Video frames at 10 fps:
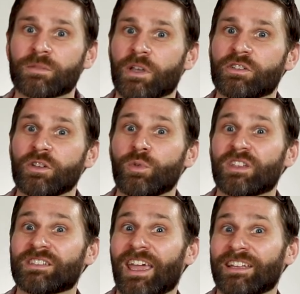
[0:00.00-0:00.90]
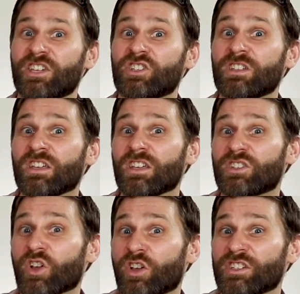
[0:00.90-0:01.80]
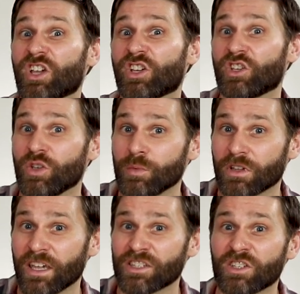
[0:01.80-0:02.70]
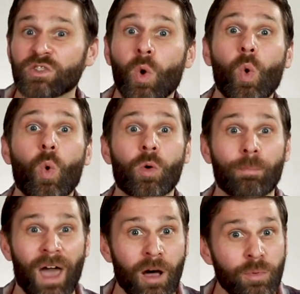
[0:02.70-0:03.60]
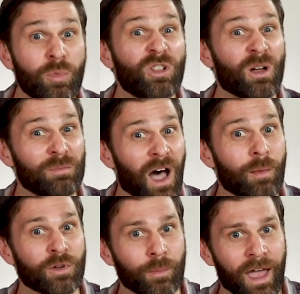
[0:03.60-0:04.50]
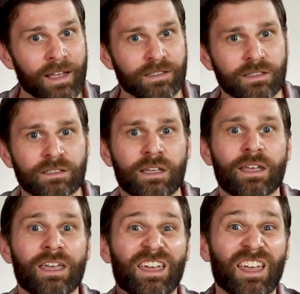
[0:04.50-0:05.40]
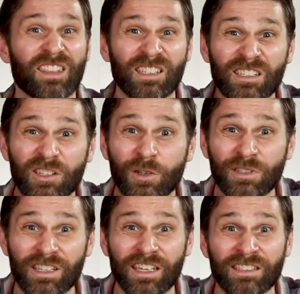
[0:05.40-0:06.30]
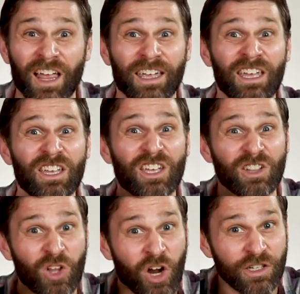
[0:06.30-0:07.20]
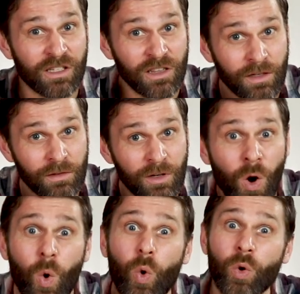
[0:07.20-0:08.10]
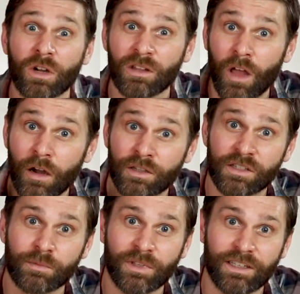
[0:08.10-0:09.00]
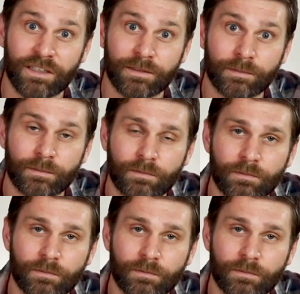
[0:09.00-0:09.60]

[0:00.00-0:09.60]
especially when the stagnation is causing accumulations or palpable abdominal masses, and this includes things like enlarged liver or enlarged spleen.